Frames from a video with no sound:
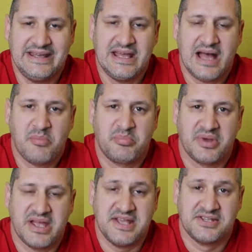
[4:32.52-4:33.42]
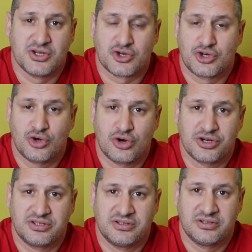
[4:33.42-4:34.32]
dAPP is a
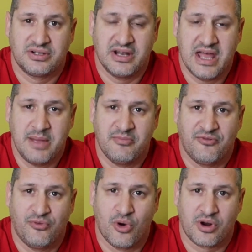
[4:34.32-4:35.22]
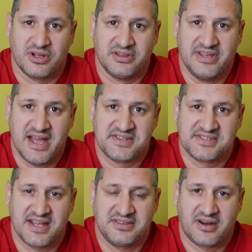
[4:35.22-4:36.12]
short name for
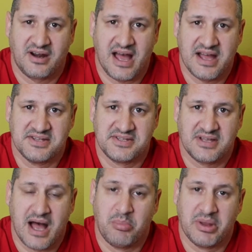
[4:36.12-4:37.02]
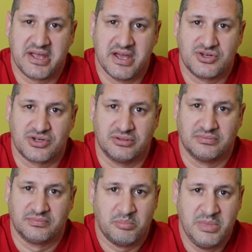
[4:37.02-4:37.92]
decentralized application,
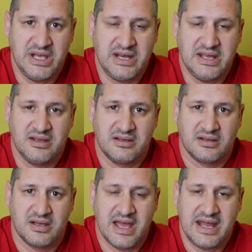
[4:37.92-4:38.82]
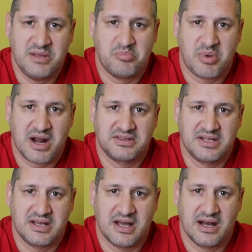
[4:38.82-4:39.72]
meaning any
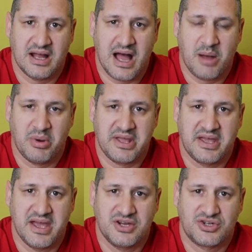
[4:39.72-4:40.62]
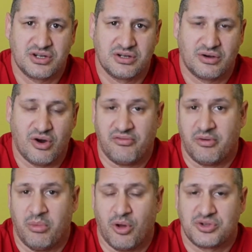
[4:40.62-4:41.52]
practical application of
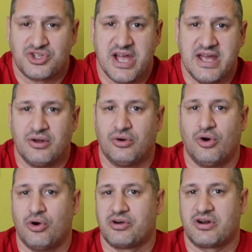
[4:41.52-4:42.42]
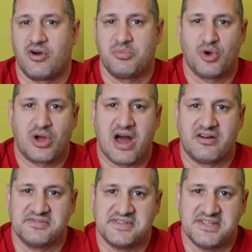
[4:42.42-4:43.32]
a blockchain or
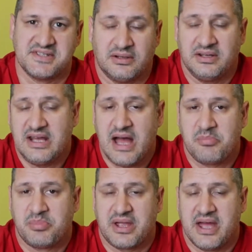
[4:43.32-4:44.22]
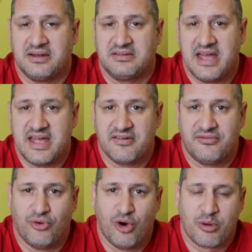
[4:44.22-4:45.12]
cryptocurrencies. dApp can take a
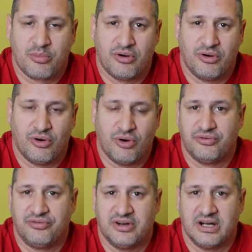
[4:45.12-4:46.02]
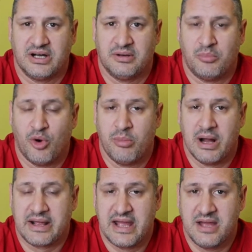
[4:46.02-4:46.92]
form of
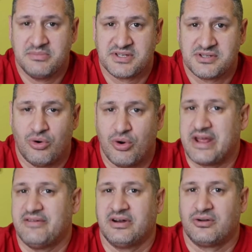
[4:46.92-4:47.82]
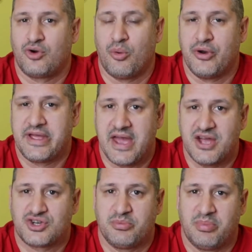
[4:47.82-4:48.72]
mobile games or even
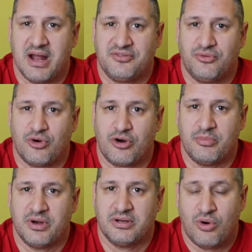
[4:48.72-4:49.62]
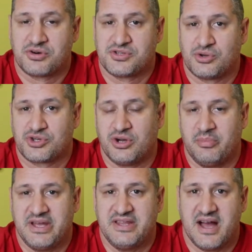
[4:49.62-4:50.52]
communication platform or social
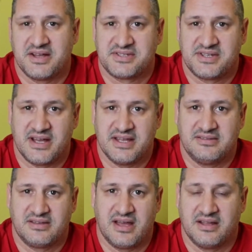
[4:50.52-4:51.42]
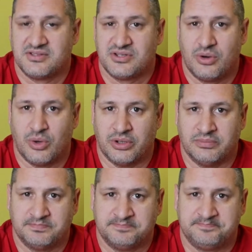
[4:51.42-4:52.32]
media site and so on.